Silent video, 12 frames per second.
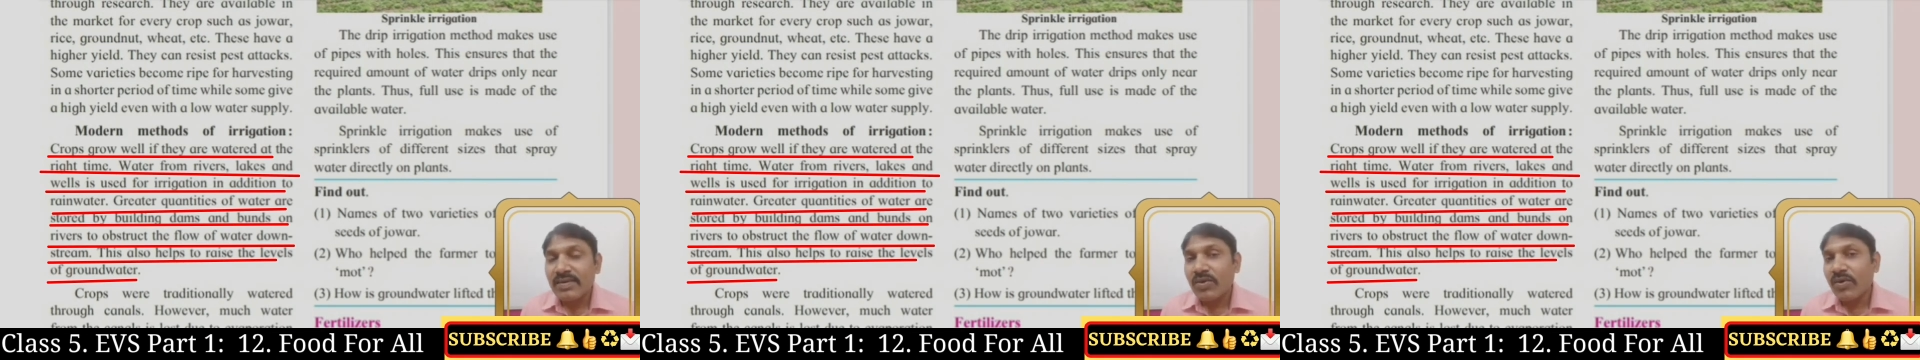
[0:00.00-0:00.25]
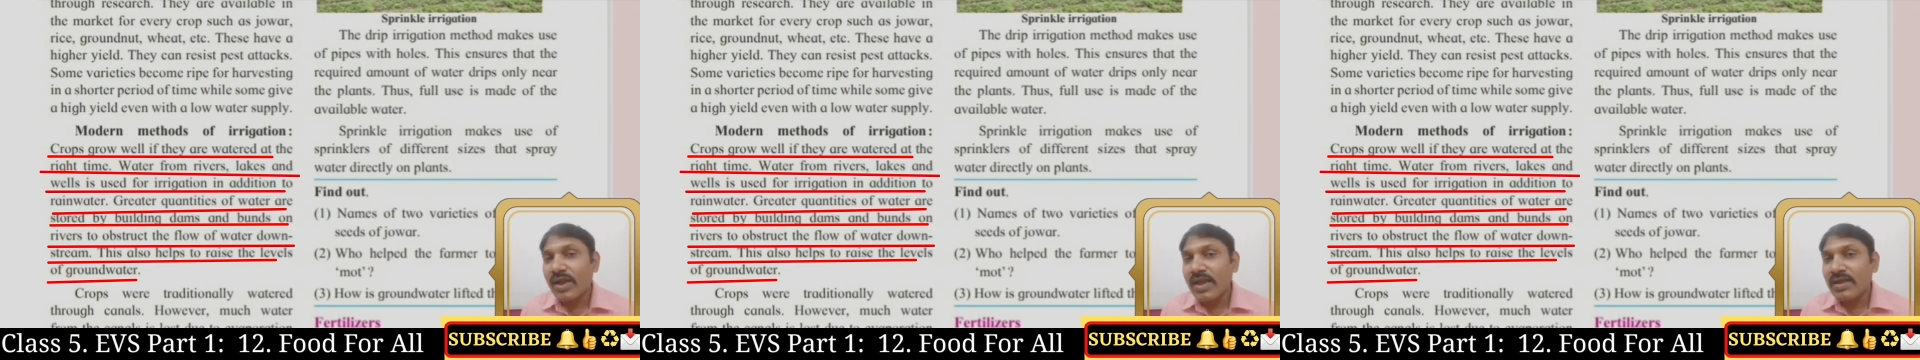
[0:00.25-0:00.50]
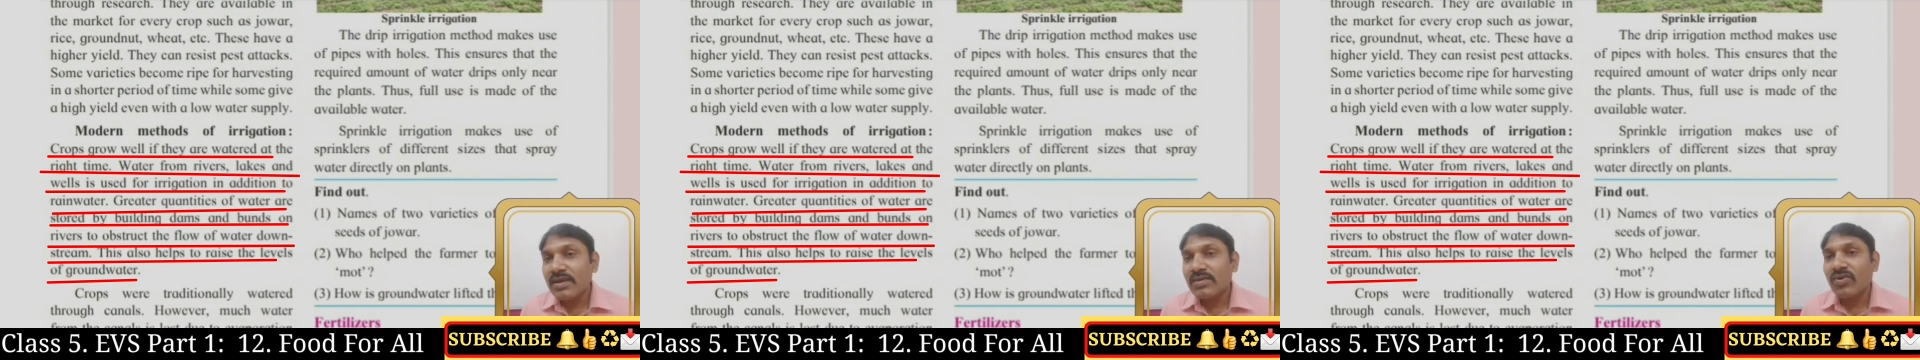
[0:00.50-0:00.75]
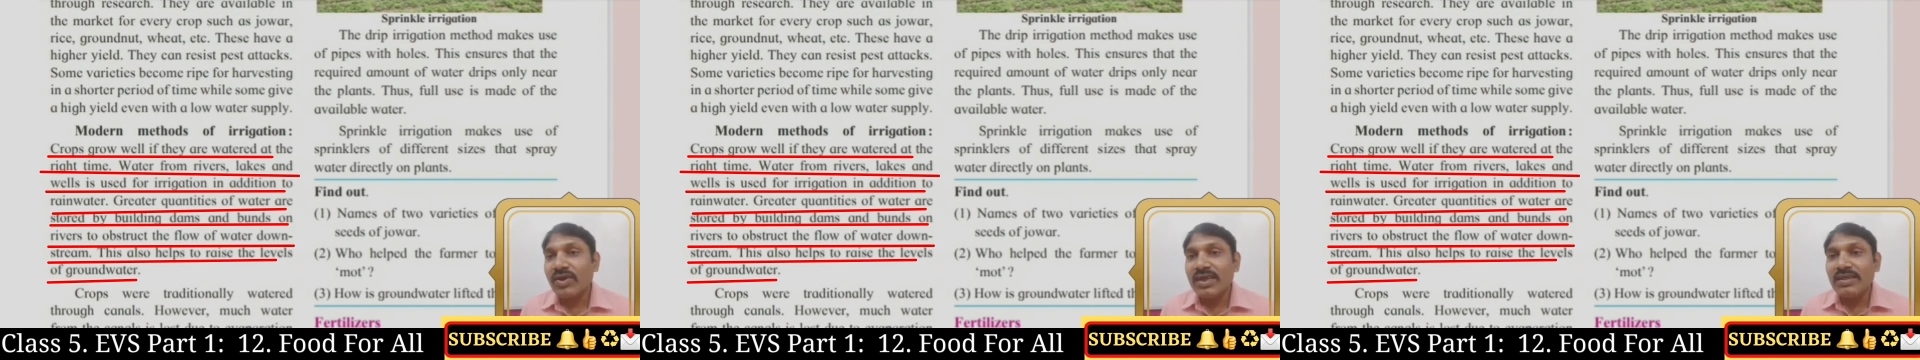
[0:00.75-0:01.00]
Okay,
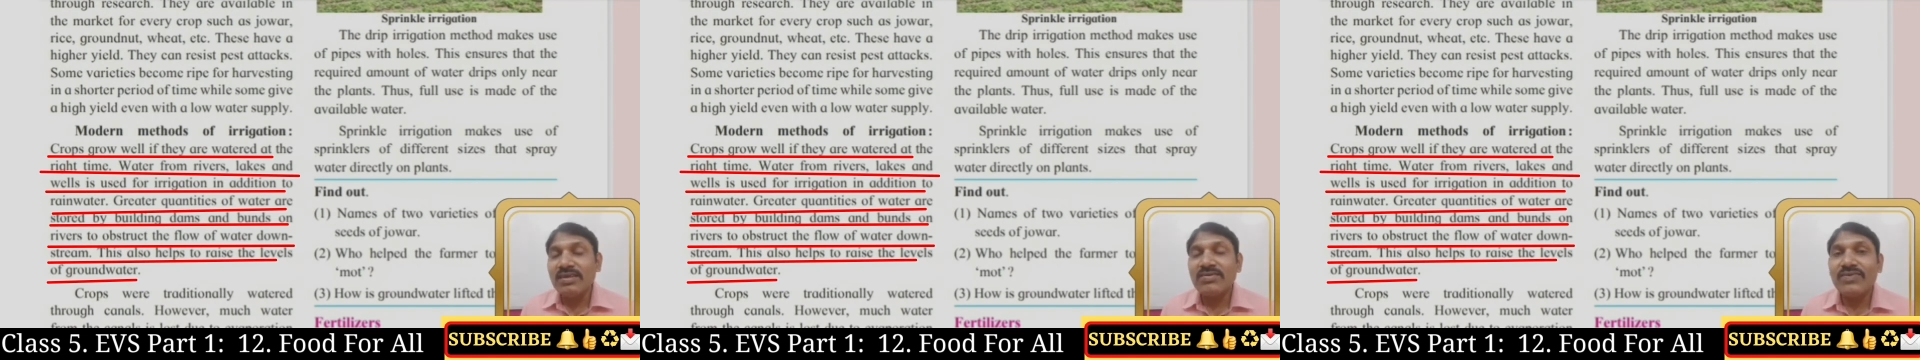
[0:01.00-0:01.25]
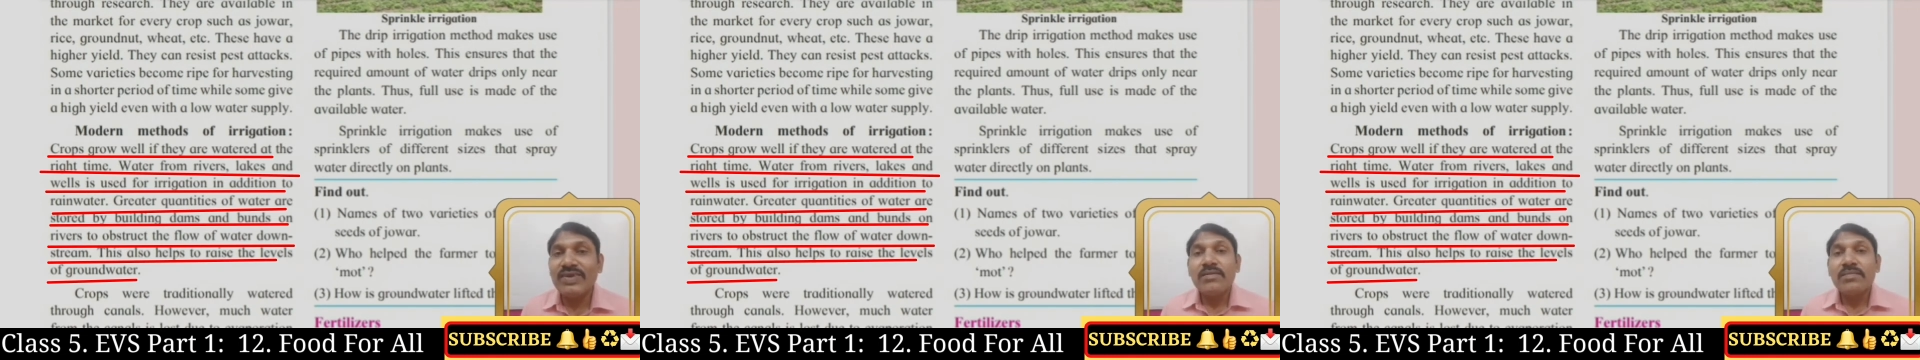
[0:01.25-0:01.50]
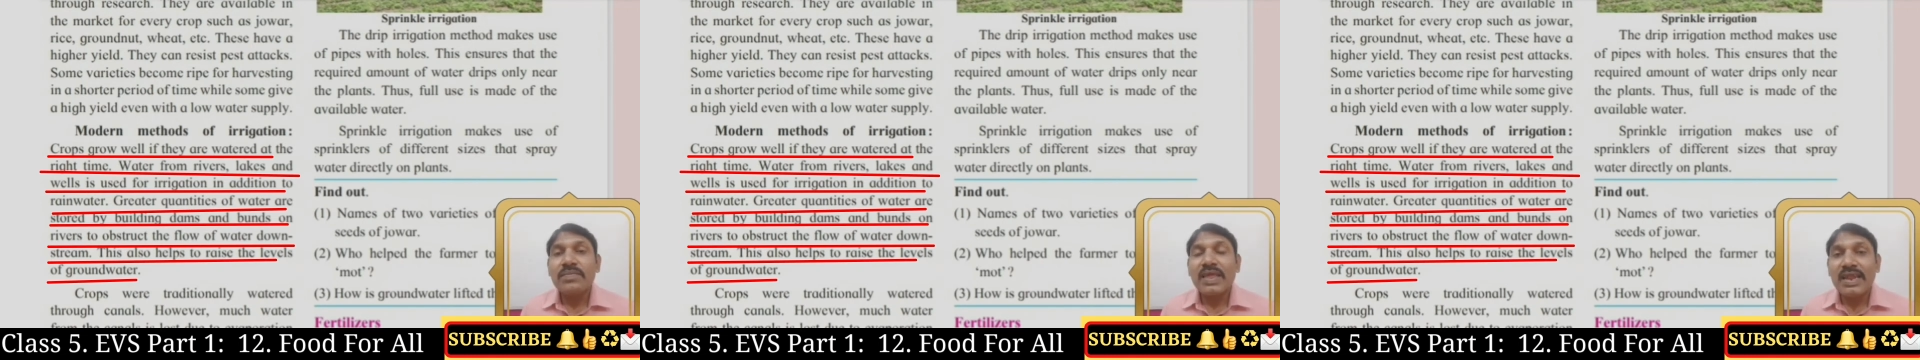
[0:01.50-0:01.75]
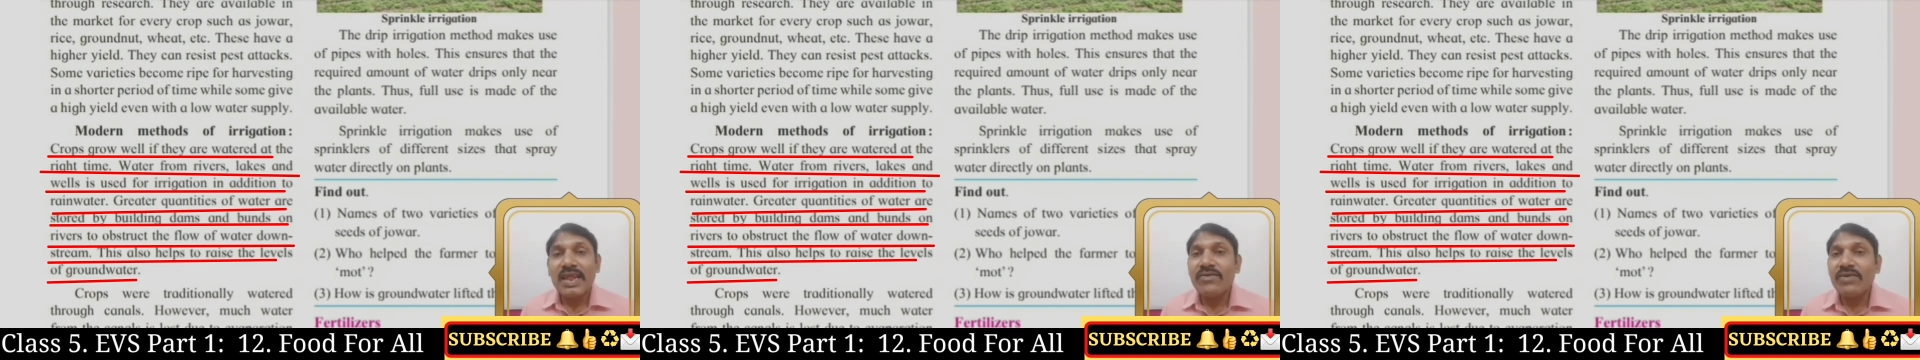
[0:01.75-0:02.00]
so in this way the
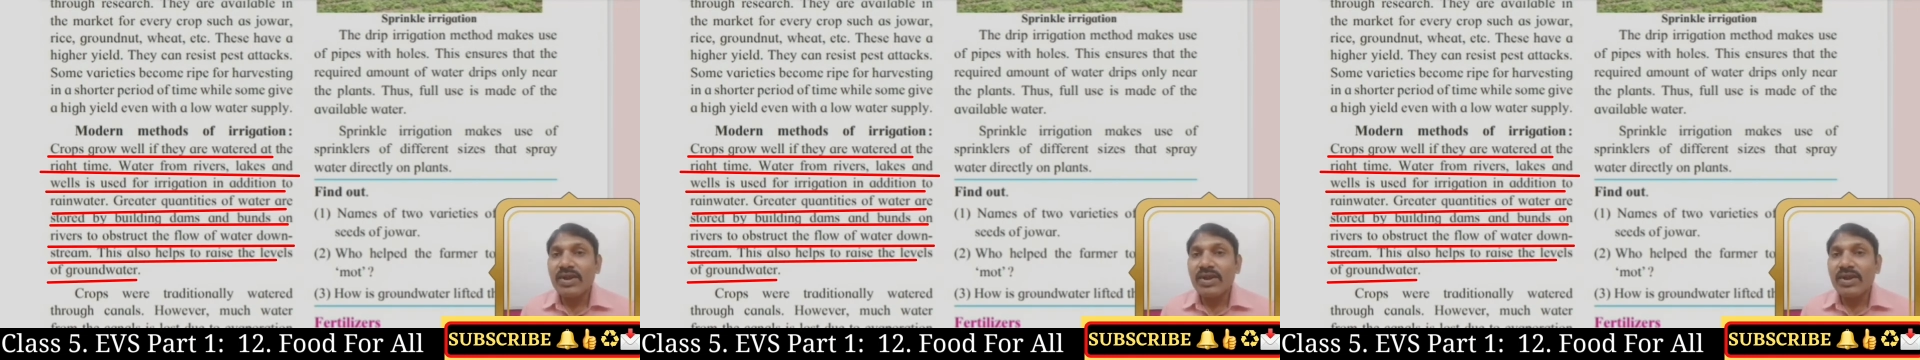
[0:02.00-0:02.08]
level